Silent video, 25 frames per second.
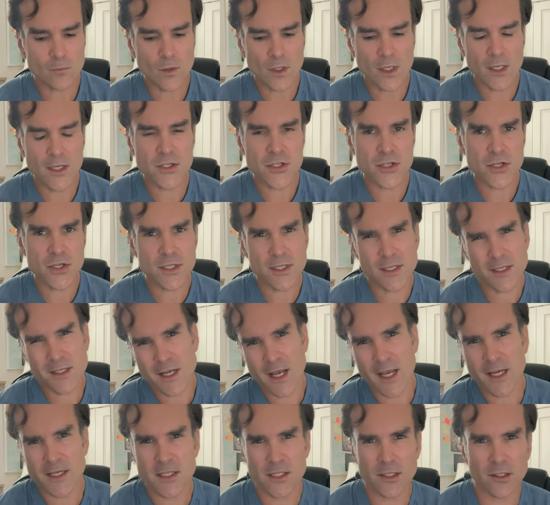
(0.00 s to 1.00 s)
It just
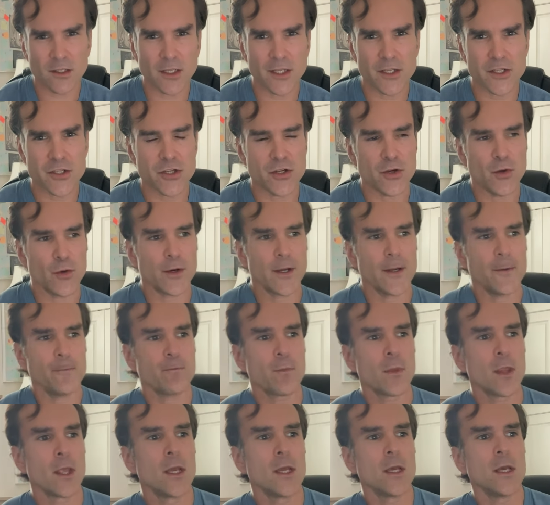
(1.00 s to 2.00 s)
takes a little ingenuity.
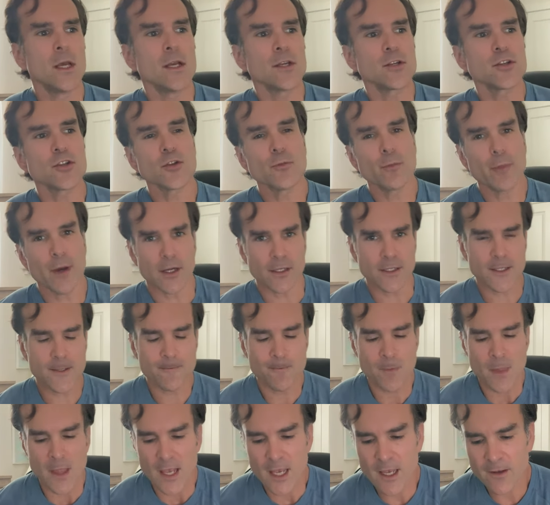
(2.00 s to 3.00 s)
So the belt.
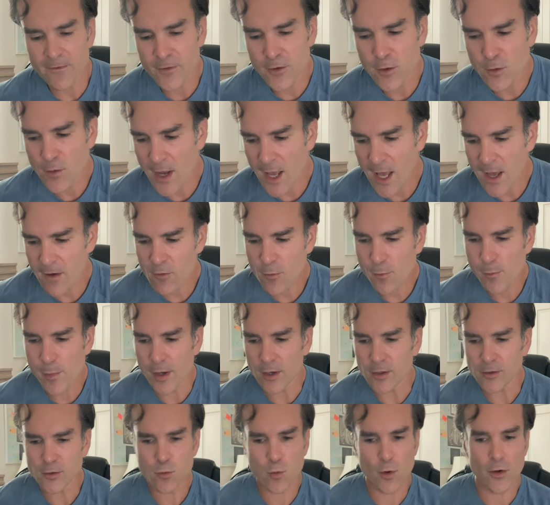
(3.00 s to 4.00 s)
If you have a
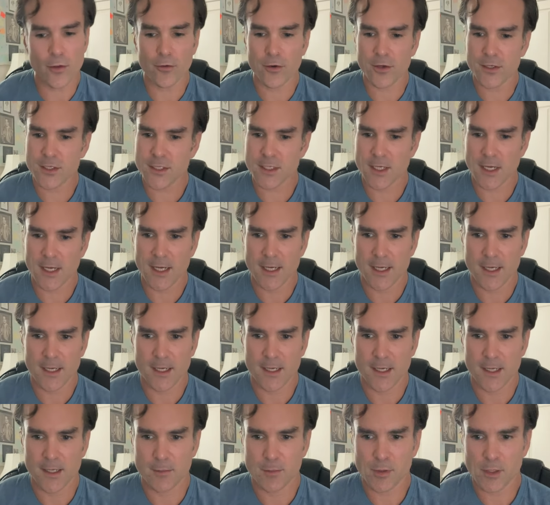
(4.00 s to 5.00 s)
belt, whether it's
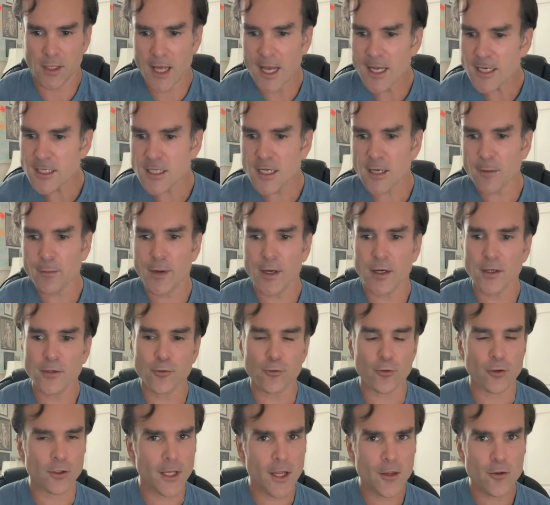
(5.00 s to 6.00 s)
a plastic belt
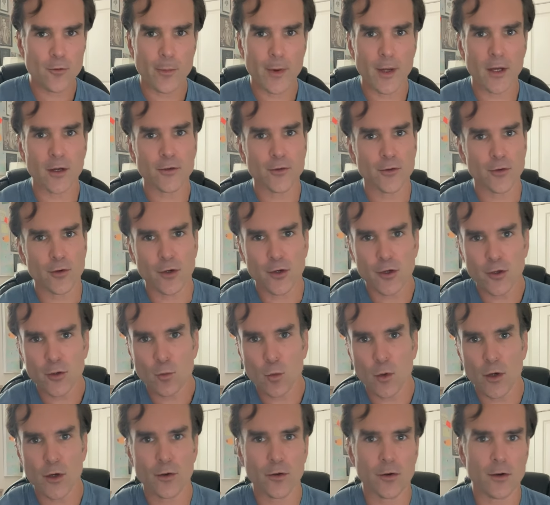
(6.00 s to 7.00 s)
or a leather belt or a good
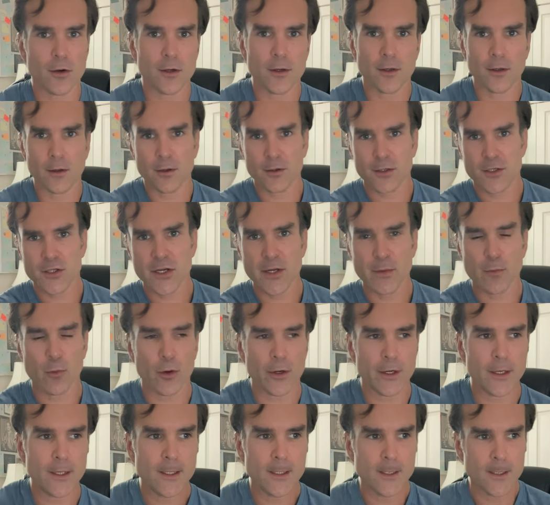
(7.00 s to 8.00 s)
one or a cheap
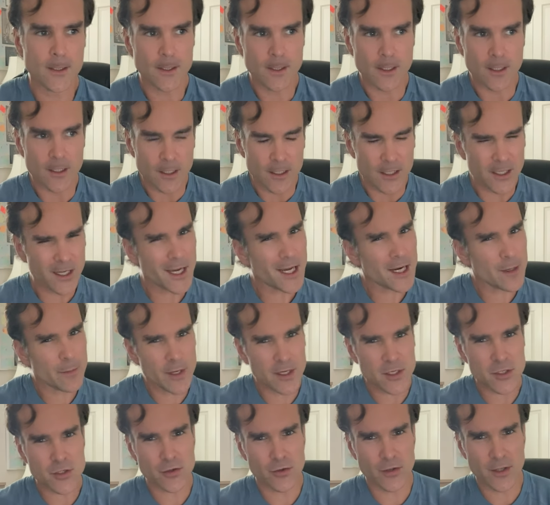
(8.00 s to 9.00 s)
one, you gotta
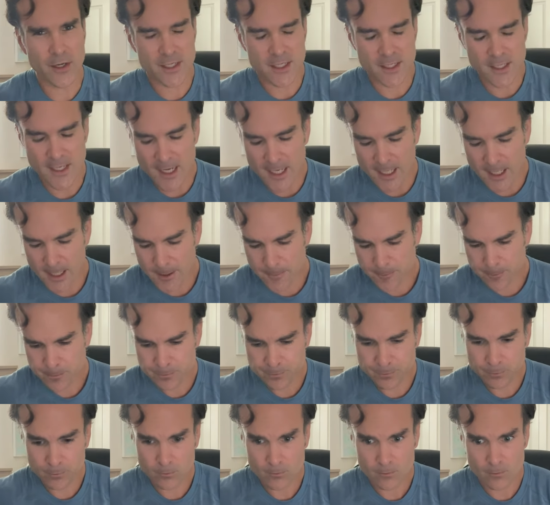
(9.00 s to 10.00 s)
make sure that it's A,
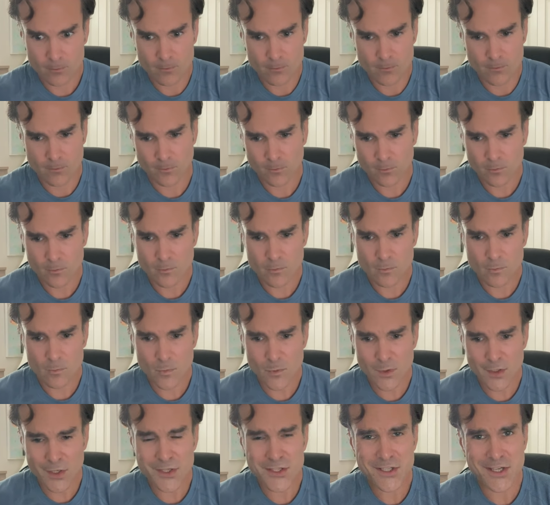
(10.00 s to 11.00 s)

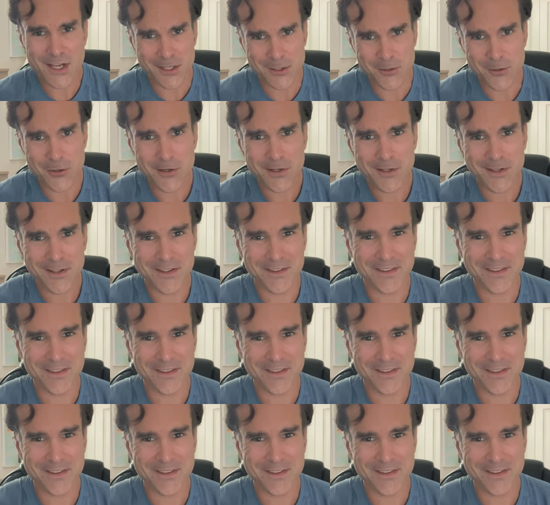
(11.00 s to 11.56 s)
centered.